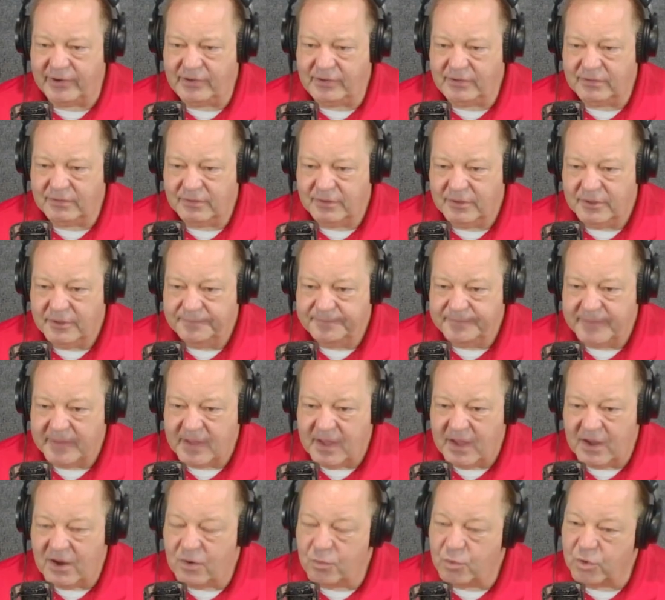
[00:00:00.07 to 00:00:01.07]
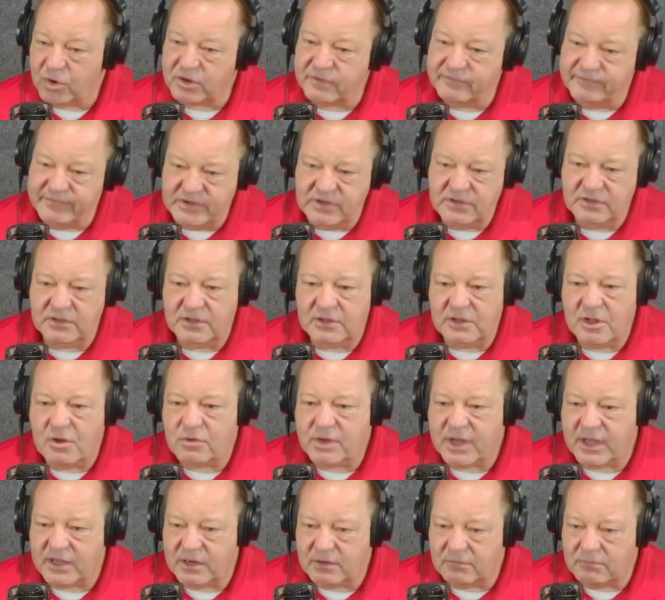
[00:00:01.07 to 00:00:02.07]
We're conveniently
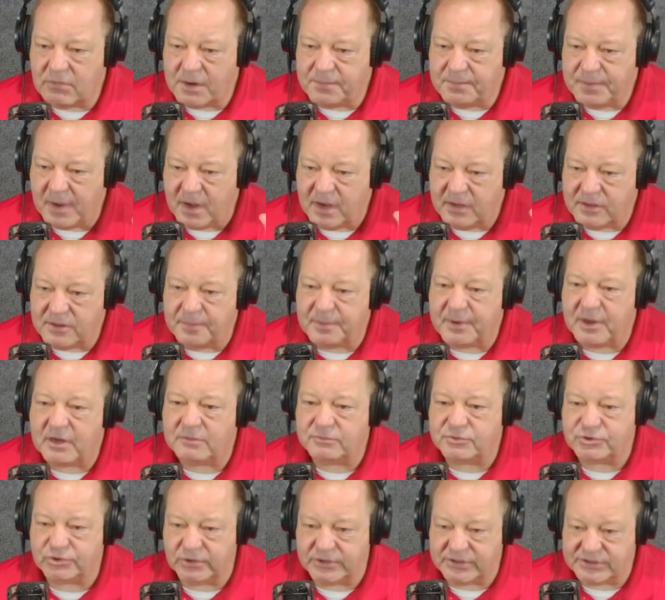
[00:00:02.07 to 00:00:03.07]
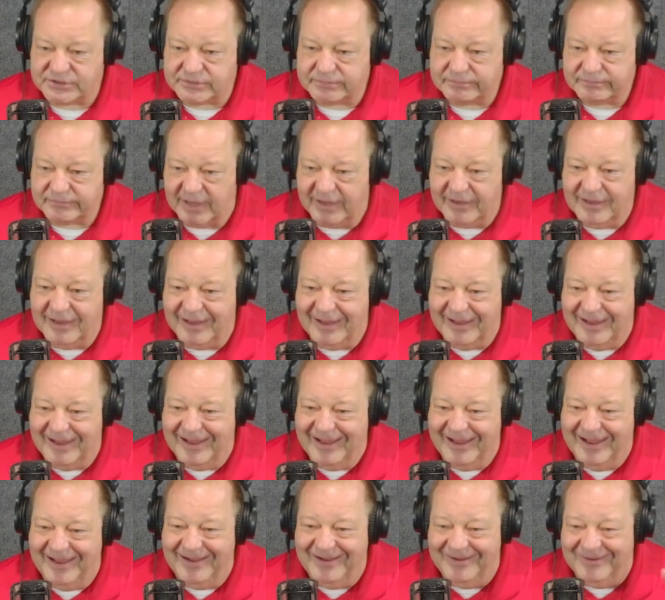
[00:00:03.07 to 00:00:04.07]
located right behind the palm trees.
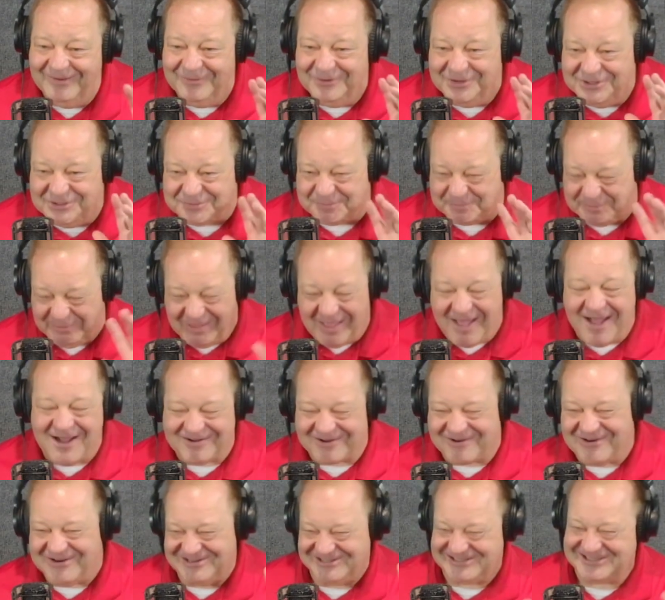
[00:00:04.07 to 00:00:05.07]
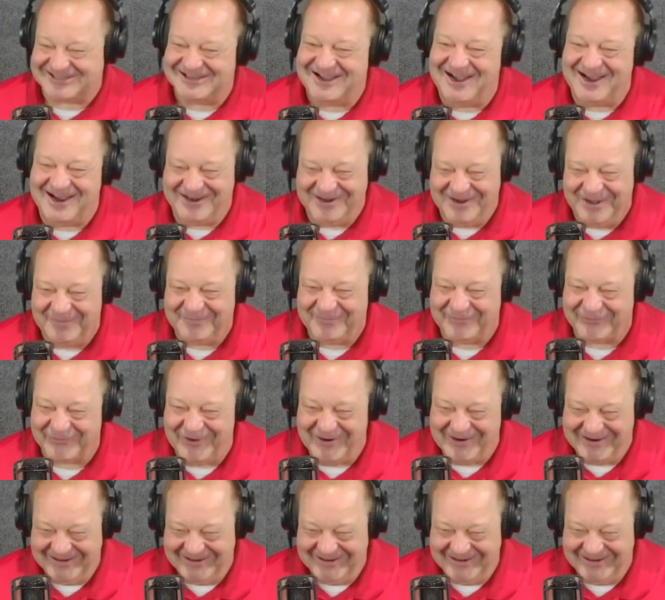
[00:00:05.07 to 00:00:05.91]
Block our sign up front.